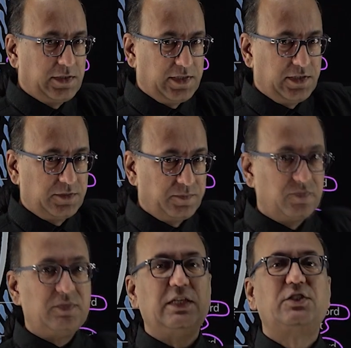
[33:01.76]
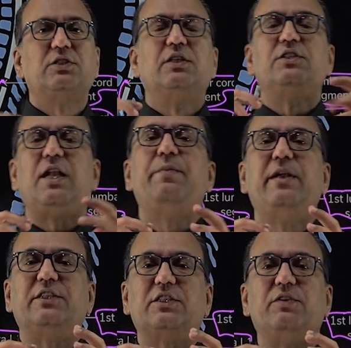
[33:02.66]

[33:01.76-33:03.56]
is, this slip disc,